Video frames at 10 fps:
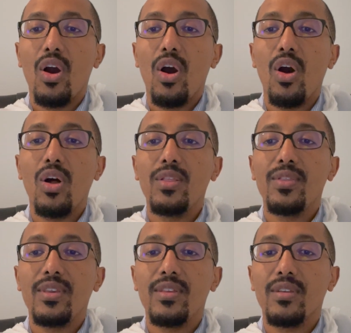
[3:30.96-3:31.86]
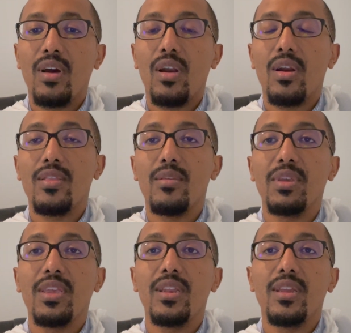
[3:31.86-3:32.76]
All these are the
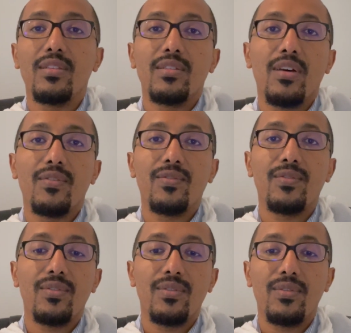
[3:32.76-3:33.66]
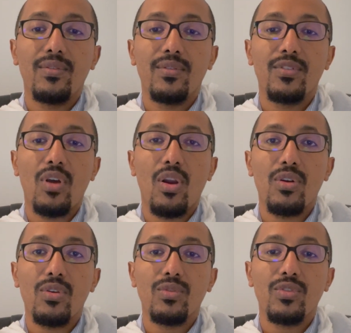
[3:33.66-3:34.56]
beginnings of
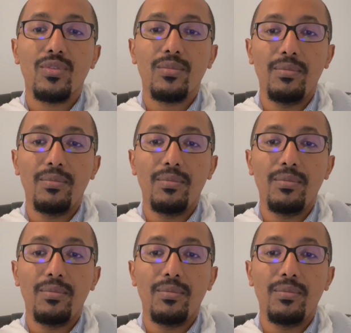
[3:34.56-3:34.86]
sorrows.